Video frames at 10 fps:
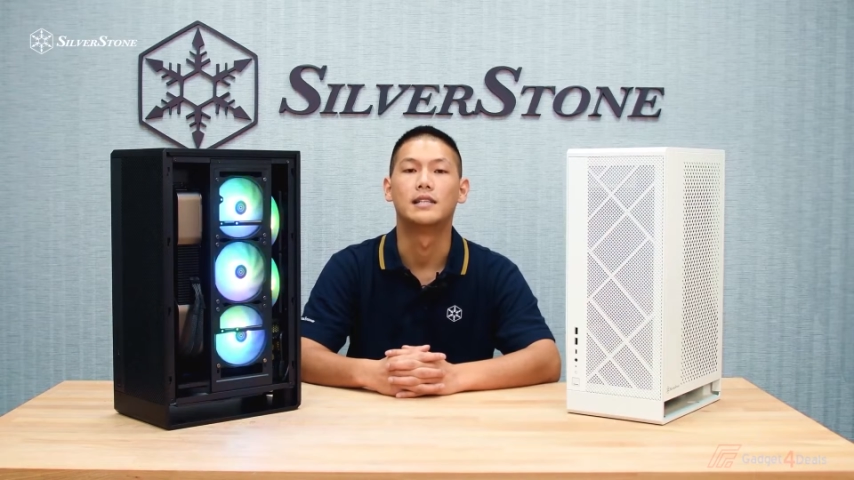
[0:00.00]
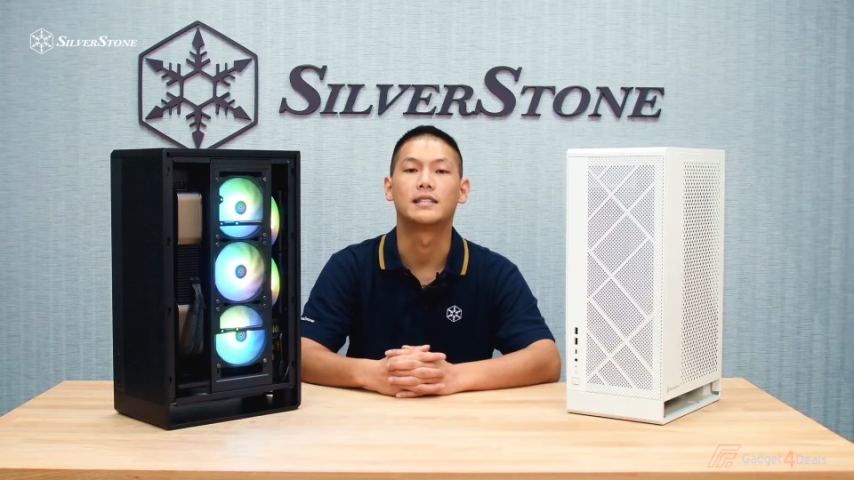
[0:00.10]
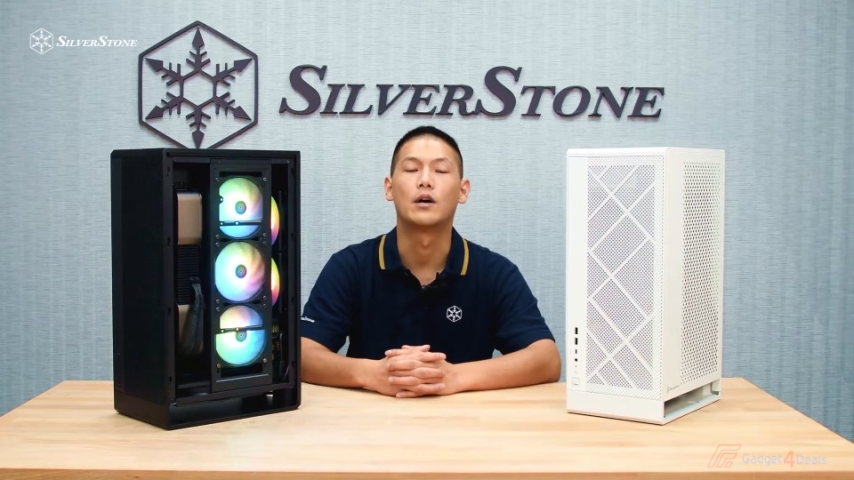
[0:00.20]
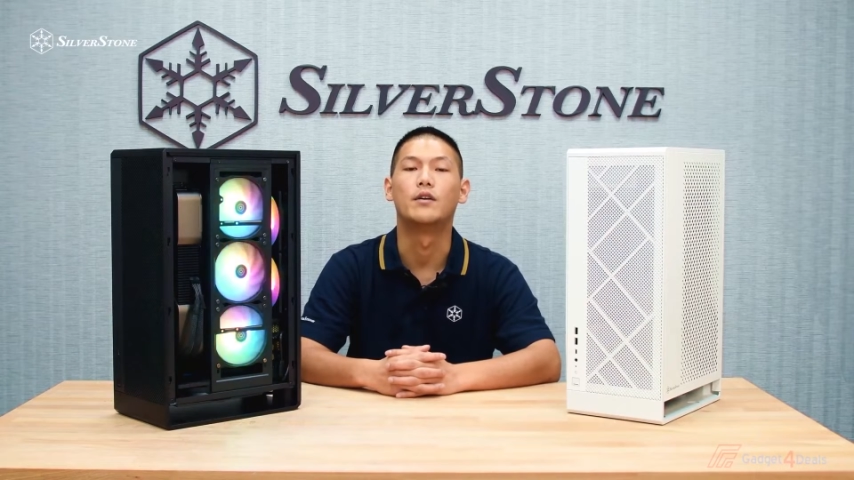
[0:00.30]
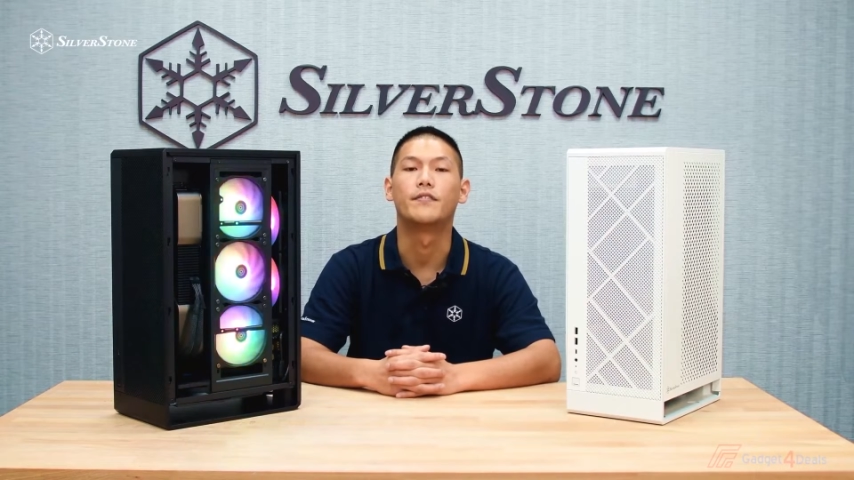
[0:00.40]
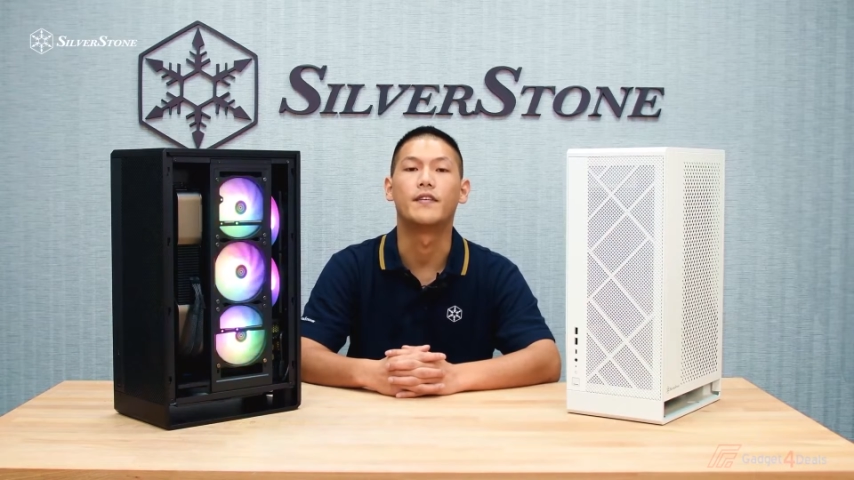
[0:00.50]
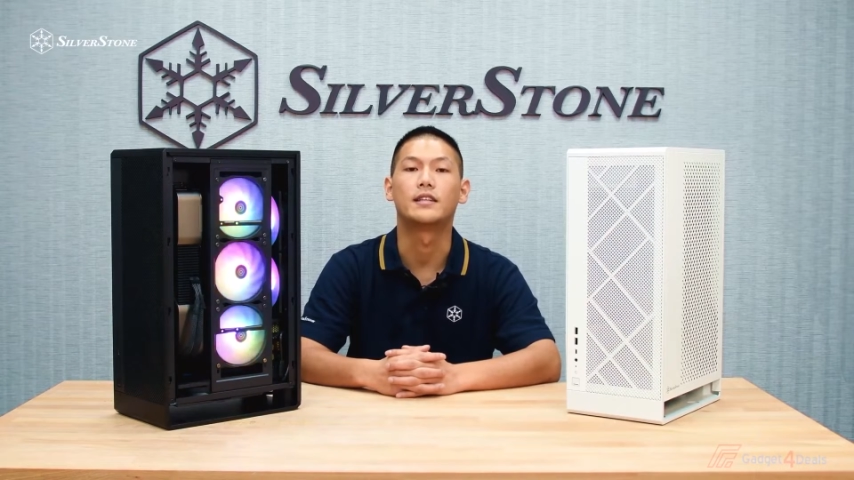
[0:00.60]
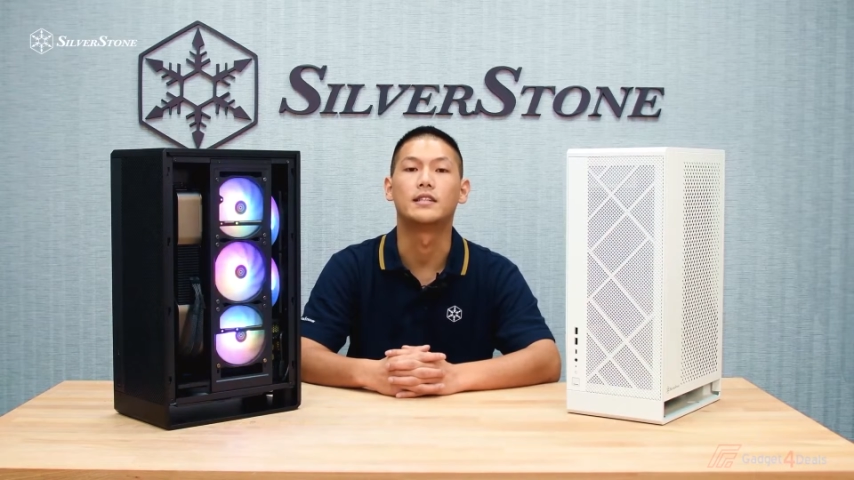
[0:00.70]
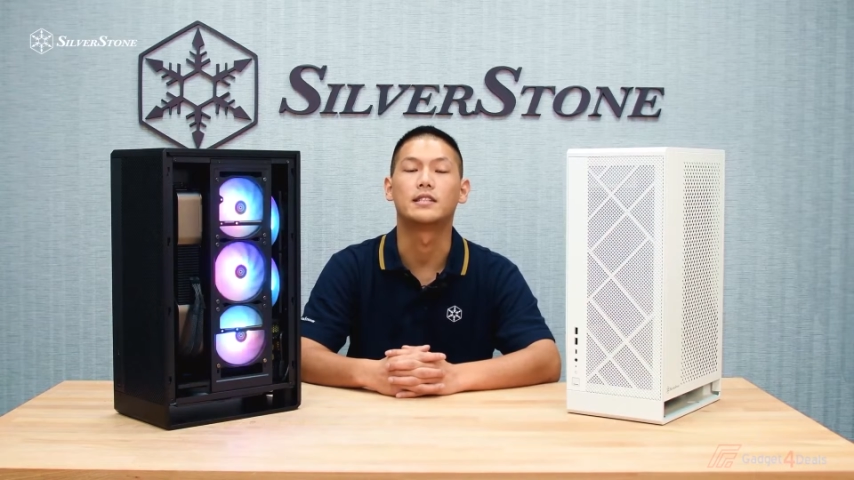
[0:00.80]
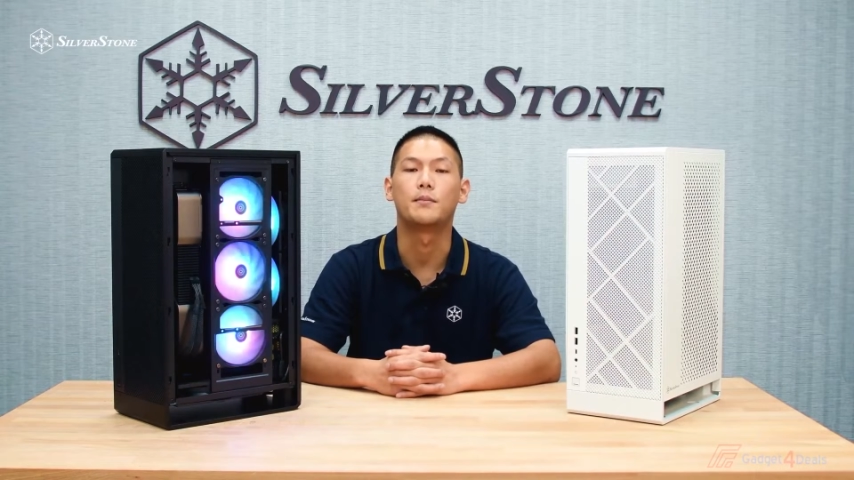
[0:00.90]
as that will
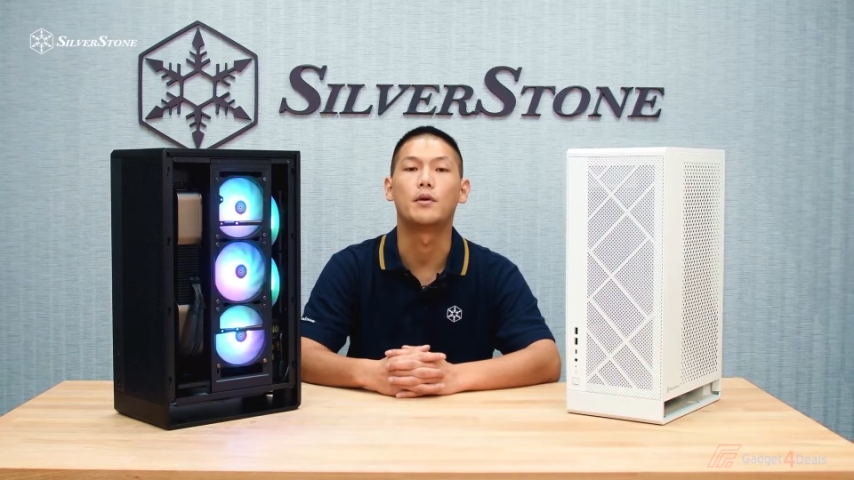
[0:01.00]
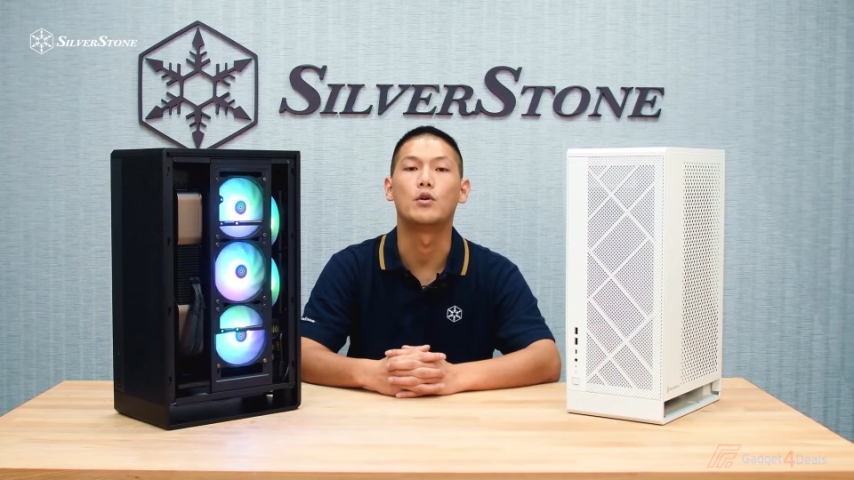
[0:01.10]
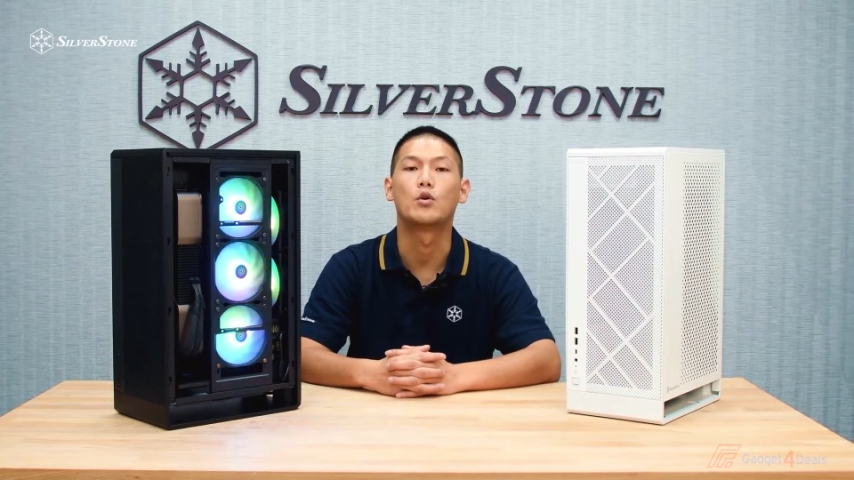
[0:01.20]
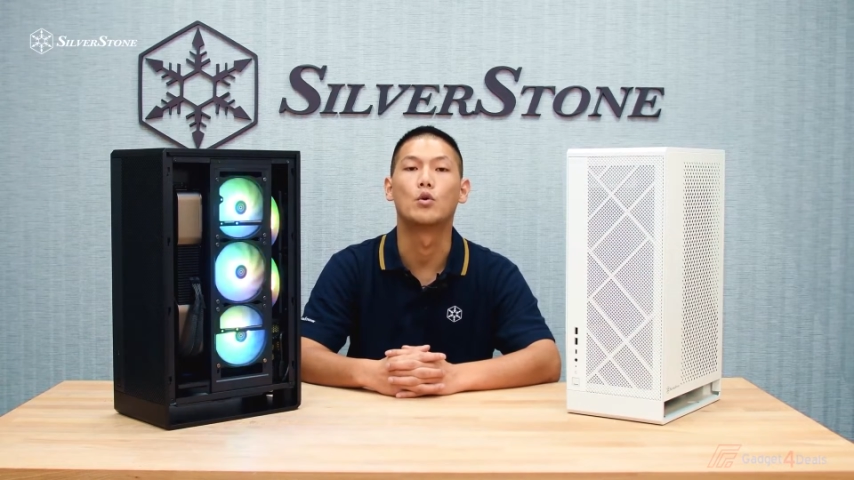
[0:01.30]
affect the CPU